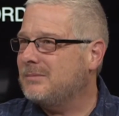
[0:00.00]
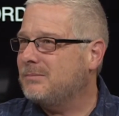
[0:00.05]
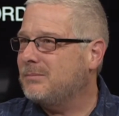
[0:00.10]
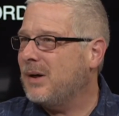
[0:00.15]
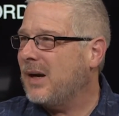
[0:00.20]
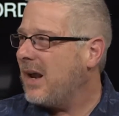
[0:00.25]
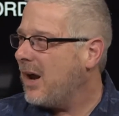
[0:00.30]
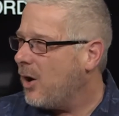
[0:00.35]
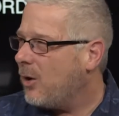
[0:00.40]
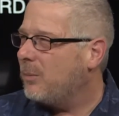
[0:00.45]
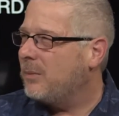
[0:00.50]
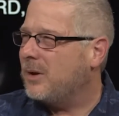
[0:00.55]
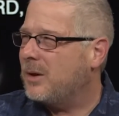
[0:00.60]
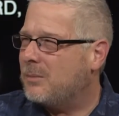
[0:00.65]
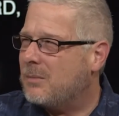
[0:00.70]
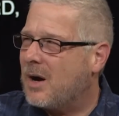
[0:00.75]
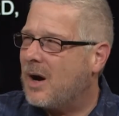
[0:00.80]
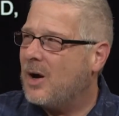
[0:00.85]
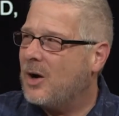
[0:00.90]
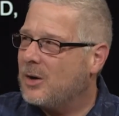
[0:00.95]
but help me in
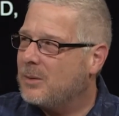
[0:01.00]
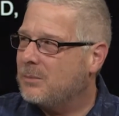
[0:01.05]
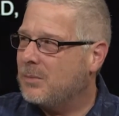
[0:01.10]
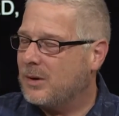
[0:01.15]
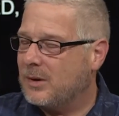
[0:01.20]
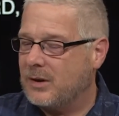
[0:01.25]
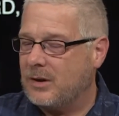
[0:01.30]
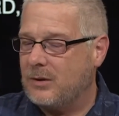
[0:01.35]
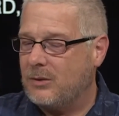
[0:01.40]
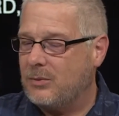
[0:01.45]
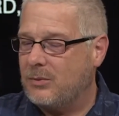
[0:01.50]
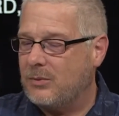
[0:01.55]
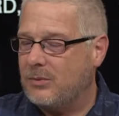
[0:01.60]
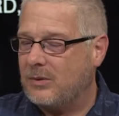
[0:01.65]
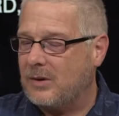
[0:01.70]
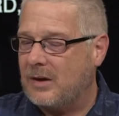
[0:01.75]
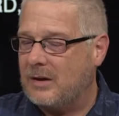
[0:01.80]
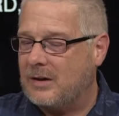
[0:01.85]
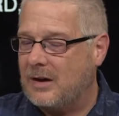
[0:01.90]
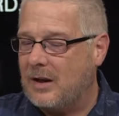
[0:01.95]
my unbelief.
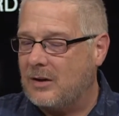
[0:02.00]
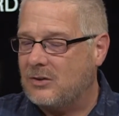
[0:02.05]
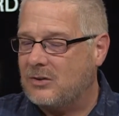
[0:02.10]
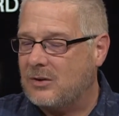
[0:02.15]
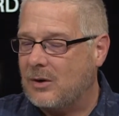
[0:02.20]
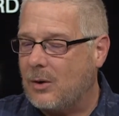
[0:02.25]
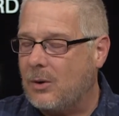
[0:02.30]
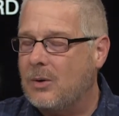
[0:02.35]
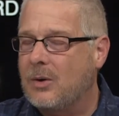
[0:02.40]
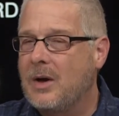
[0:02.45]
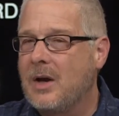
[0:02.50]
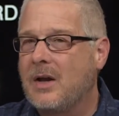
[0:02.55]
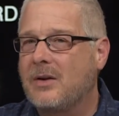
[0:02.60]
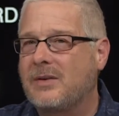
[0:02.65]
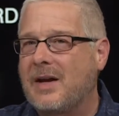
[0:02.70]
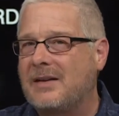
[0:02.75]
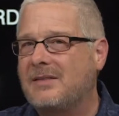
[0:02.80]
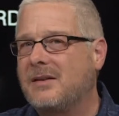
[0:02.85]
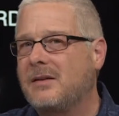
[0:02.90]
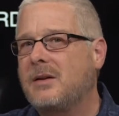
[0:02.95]
And, and so
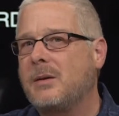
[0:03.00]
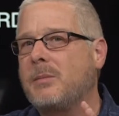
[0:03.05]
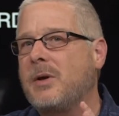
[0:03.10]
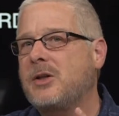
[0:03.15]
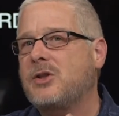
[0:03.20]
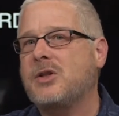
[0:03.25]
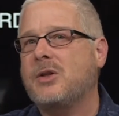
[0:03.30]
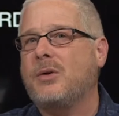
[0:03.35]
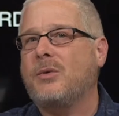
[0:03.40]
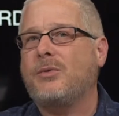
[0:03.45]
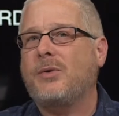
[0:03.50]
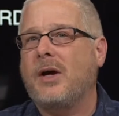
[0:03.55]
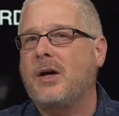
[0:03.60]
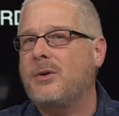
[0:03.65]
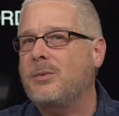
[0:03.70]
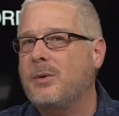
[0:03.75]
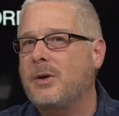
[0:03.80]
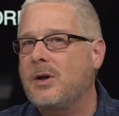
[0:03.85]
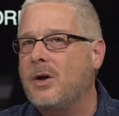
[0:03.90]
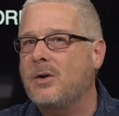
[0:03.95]
that's a dimension of
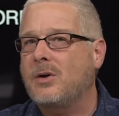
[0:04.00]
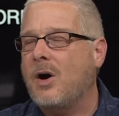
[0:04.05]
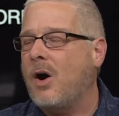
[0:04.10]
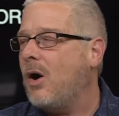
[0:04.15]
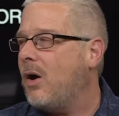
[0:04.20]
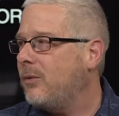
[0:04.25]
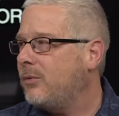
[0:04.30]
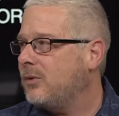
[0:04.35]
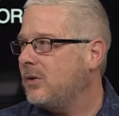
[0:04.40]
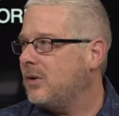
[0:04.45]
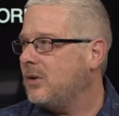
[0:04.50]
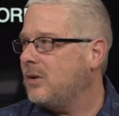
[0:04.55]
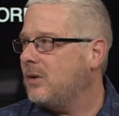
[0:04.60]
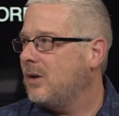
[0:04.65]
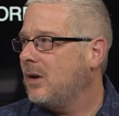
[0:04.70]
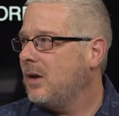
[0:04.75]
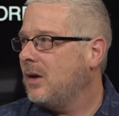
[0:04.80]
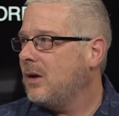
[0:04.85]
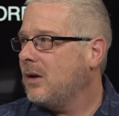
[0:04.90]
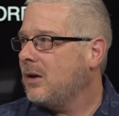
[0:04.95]
faith we don't often.
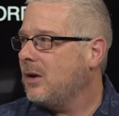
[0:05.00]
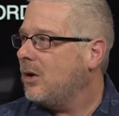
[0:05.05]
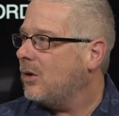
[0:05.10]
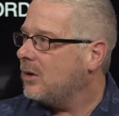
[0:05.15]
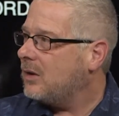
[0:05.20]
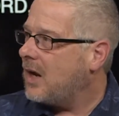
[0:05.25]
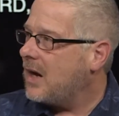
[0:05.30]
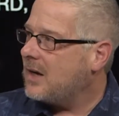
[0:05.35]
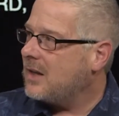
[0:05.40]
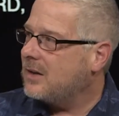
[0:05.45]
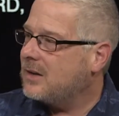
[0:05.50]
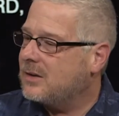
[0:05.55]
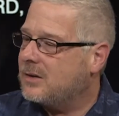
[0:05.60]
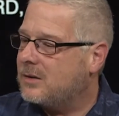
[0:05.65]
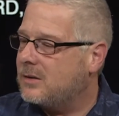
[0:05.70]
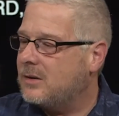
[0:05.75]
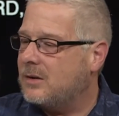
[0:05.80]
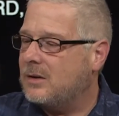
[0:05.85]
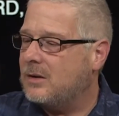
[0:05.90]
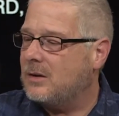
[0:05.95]
You know, a lot of
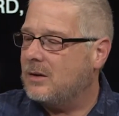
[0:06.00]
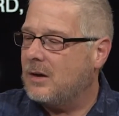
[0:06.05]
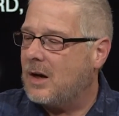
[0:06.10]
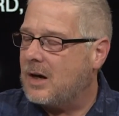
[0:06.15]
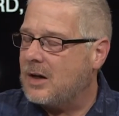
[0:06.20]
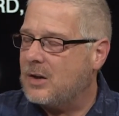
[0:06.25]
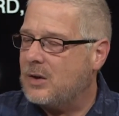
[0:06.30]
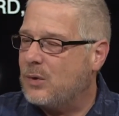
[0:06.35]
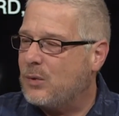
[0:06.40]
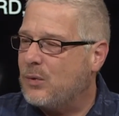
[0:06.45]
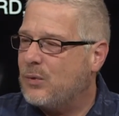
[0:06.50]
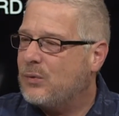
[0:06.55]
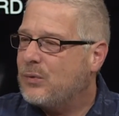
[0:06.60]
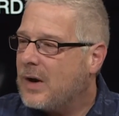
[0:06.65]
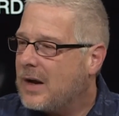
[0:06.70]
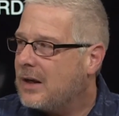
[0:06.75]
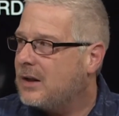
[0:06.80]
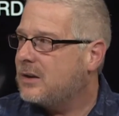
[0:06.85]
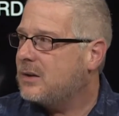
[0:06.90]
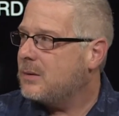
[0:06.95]
the a lot of the
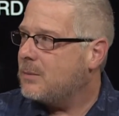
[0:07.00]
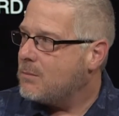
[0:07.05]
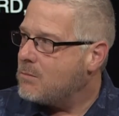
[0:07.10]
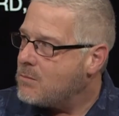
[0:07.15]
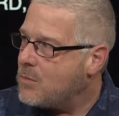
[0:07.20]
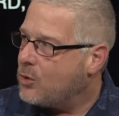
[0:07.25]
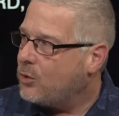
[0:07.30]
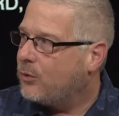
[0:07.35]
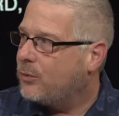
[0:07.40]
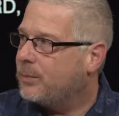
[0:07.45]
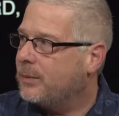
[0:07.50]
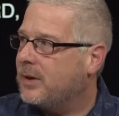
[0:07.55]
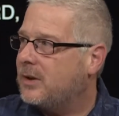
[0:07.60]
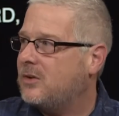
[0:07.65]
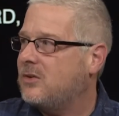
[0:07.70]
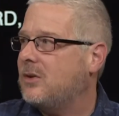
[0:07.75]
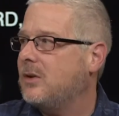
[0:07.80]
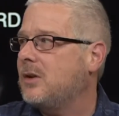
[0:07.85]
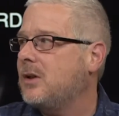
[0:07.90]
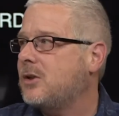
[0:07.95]
faith
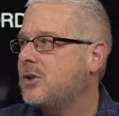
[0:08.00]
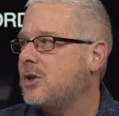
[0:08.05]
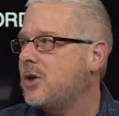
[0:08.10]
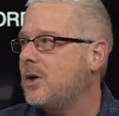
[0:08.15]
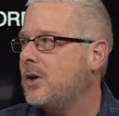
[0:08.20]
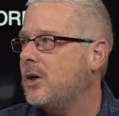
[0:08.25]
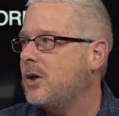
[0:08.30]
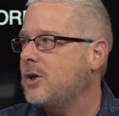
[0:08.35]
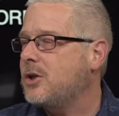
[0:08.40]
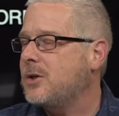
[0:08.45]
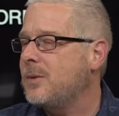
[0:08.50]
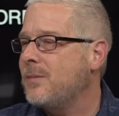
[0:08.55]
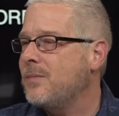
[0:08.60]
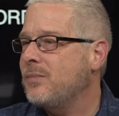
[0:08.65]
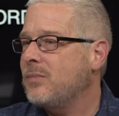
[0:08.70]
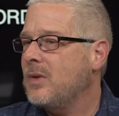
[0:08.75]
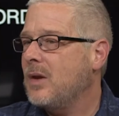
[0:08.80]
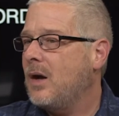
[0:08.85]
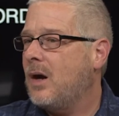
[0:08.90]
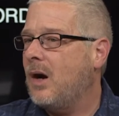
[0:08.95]
movements in the church
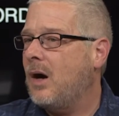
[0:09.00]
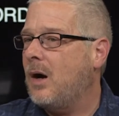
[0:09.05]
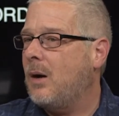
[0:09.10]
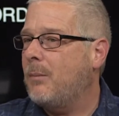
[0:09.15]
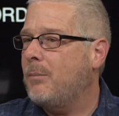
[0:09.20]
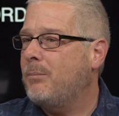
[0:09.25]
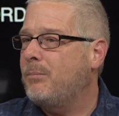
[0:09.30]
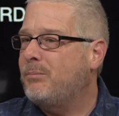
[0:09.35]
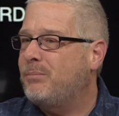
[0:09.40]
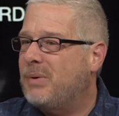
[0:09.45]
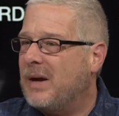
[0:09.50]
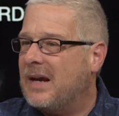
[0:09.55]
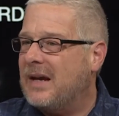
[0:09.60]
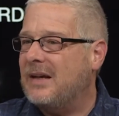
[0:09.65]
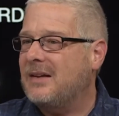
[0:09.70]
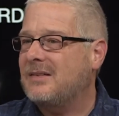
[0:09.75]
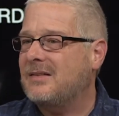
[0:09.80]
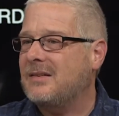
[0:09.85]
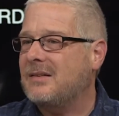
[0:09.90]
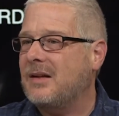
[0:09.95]
mm-hmm. uh,
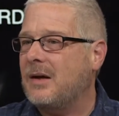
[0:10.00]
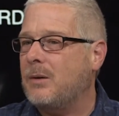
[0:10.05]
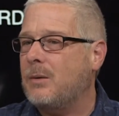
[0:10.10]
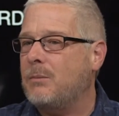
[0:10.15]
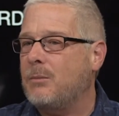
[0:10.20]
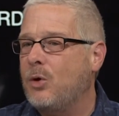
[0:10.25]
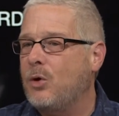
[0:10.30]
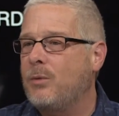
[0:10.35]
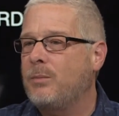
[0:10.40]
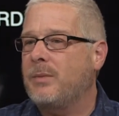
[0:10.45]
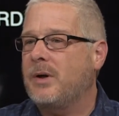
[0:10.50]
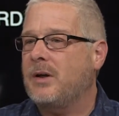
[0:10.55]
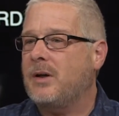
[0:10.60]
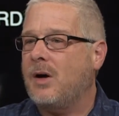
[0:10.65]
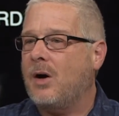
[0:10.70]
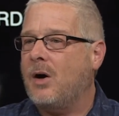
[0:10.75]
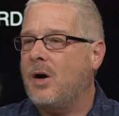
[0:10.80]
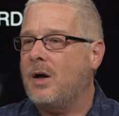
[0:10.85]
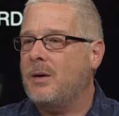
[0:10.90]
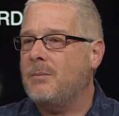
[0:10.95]
base their movement
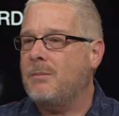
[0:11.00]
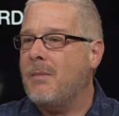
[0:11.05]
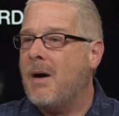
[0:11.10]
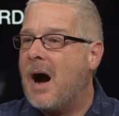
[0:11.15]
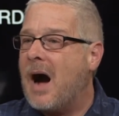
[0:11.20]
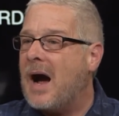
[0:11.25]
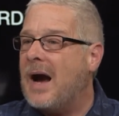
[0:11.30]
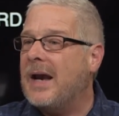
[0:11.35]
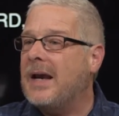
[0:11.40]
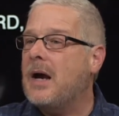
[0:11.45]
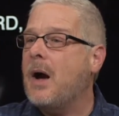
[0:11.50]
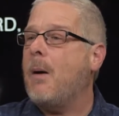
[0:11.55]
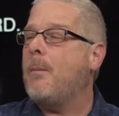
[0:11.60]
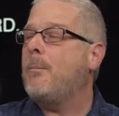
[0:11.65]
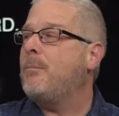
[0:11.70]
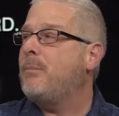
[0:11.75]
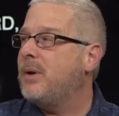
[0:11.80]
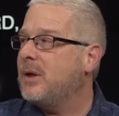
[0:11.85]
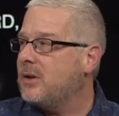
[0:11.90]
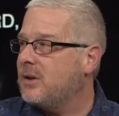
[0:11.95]
on my
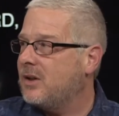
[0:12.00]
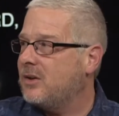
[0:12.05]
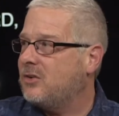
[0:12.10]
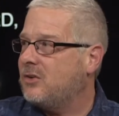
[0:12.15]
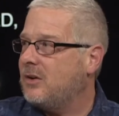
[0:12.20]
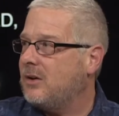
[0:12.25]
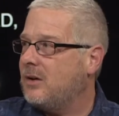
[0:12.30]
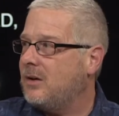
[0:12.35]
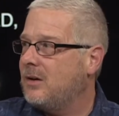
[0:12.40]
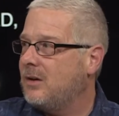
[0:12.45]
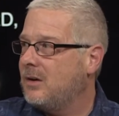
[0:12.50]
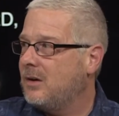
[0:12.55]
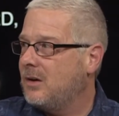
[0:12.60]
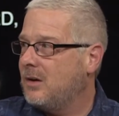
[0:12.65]
ability